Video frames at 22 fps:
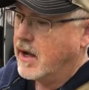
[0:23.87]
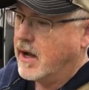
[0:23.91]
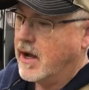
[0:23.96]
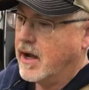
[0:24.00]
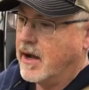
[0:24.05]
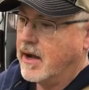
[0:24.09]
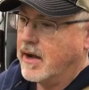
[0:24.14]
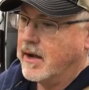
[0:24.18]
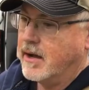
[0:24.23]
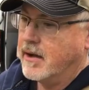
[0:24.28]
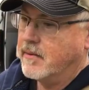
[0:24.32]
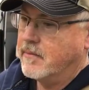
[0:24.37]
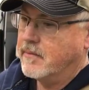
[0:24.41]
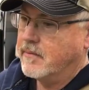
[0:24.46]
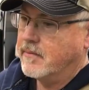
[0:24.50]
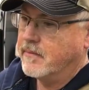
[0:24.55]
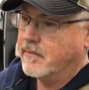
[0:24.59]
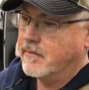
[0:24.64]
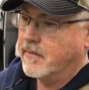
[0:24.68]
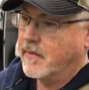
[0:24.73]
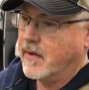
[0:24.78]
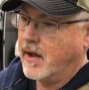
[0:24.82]

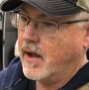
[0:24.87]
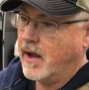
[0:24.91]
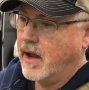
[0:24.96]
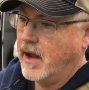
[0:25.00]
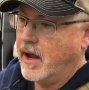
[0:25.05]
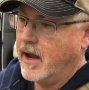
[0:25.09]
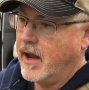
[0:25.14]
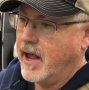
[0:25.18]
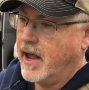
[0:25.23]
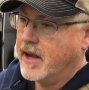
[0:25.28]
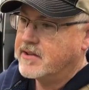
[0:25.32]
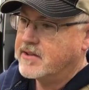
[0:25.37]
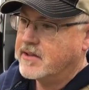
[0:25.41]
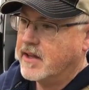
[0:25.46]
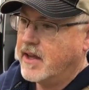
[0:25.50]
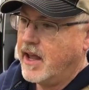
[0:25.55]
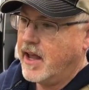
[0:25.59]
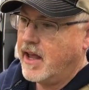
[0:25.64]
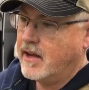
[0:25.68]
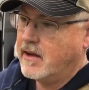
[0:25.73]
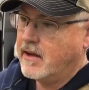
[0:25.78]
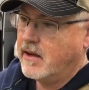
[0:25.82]
I
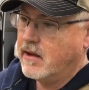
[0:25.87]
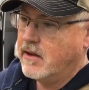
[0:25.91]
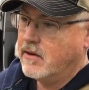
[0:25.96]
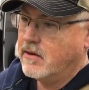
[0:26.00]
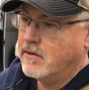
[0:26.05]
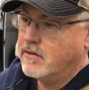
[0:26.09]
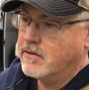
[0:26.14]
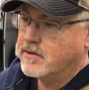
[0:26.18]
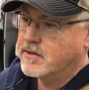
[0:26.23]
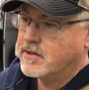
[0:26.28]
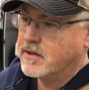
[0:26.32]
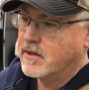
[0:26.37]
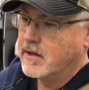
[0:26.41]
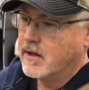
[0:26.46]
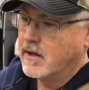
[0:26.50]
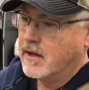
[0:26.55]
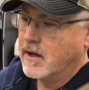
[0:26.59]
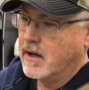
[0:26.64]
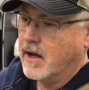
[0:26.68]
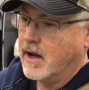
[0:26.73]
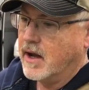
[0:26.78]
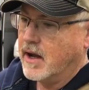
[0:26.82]
actually had to use
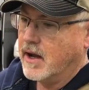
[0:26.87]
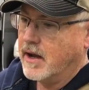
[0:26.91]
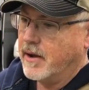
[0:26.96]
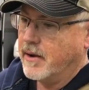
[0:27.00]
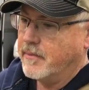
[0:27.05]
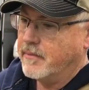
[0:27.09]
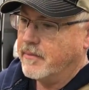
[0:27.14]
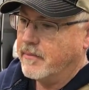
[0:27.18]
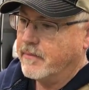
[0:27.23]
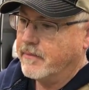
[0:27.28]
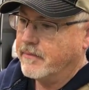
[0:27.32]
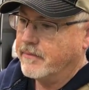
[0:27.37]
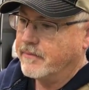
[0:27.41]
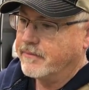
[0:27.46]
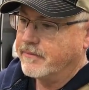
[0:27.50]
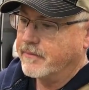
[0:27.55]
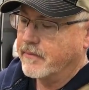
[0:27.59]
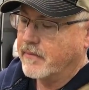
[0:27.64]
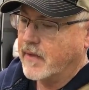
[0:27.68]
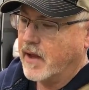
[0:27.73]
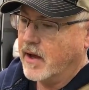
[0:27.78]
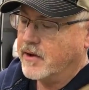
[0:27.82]

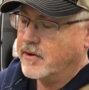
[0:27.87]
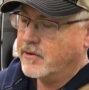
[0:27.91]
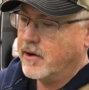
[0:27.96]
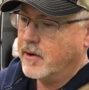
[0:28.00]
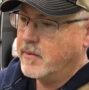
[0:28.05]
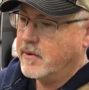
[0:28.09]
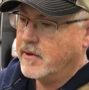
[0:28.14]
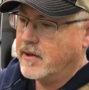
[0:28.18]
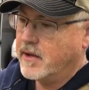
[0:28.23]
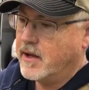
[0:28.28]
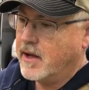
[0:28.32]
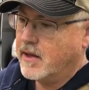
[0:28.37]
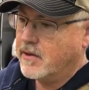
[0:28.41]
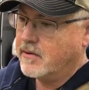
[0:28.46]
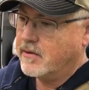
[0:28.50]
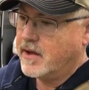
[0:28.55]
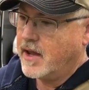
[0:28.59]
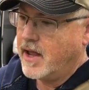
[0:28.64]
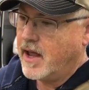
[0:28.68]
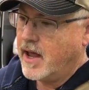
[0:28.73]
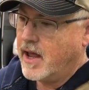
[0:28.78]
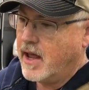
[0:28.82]
a treatment the other
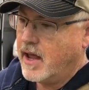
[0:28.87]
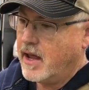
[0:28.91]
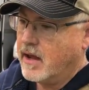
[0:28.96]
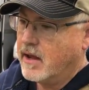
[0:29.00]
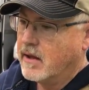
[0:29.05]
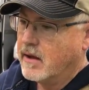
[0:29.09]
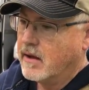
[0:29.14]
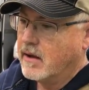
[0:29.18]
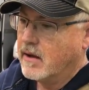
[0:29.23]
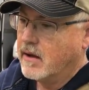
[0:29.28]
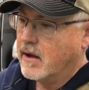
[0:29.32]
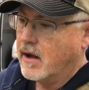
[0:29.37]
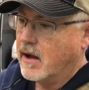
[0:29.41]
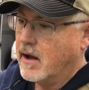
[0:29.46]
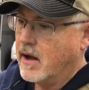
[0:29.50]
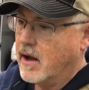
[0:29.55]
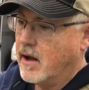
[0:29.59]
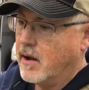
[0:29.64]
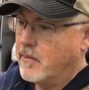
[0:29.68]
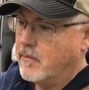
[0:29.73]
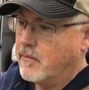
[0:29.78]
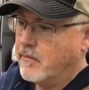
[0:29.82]
day
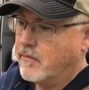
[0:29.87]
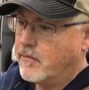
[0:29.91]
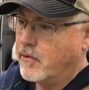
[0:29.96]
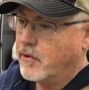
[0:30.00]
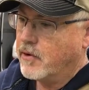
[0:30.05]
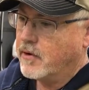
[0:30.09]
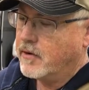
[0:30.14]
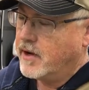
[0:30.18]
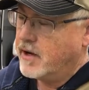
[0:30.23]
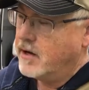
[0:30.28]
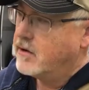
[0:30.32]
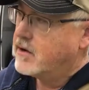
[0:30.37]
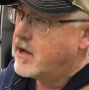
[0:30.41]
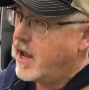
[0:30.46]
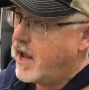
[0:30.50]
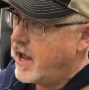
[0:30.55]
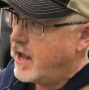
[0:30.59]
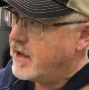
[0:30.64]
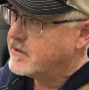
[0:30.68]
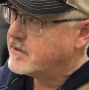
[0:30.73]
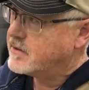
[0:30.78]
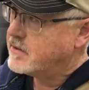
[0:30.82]
for needle
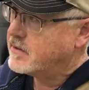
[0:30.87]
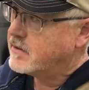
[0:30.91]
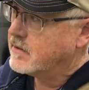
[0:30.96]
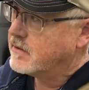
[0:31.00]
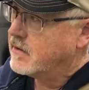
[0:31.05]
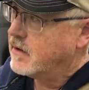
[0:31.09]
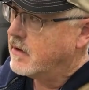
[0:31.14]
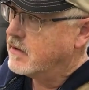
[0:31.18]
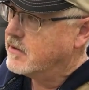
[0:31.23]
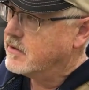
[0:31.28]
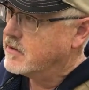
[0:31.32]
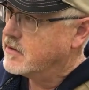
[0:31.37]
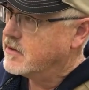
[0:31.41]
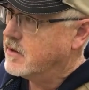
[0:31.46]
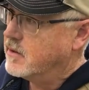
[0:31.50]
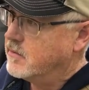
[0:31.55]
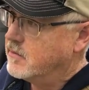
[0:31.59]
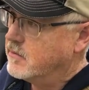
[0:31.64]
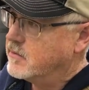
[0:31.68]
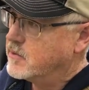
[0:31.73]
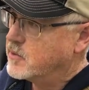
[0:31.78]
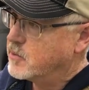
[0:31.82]
cast on
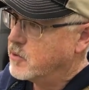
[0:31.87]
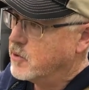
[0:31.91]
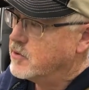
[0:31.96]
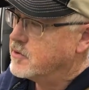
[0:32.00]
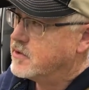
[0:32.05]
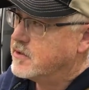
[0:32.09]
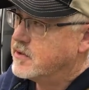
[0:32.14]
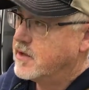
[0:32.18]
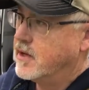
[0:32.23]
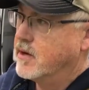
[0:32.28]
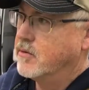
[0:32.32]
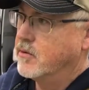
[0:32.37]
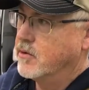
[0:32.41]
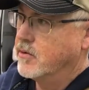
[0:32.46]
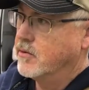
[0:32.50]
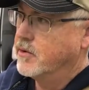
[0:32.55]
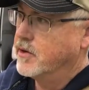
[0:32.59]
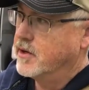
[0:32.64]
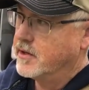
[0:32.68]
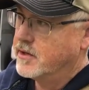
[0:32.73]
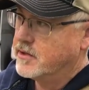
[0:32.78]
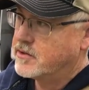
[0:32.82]
some spruces that were
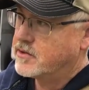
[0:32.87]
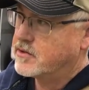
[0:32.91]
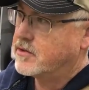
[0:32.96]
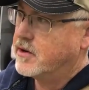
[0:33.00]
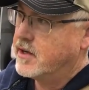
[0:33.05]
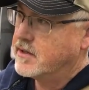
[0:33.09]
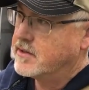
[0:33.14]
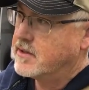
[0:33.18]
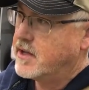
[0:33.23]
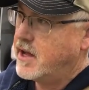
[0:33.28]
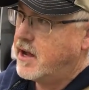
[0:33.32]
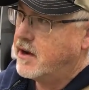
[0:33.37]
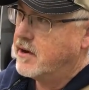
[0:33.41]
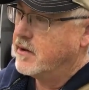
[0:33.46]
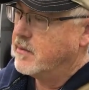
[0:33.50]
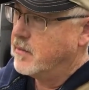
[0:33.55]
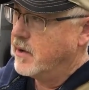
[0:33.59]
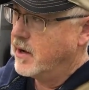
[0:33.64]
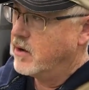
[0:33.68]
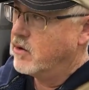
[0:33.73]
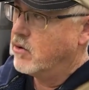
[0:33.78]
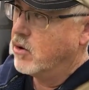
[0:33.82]
really stressed out at
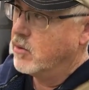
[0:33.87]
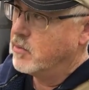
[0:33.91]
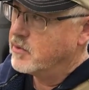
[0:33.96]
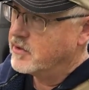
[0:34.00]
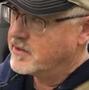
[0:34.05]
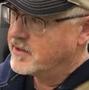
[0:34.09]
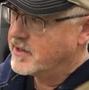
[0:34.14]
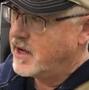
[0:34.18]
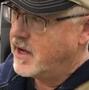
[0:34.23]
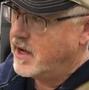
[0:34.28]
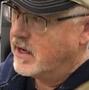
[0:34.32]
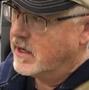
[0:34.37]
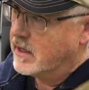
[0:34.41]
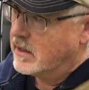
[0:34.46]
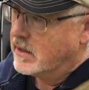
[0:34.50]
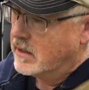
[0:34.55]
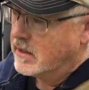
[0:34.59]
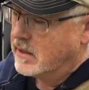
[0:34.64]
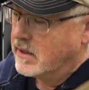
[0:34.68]
a big corporate site,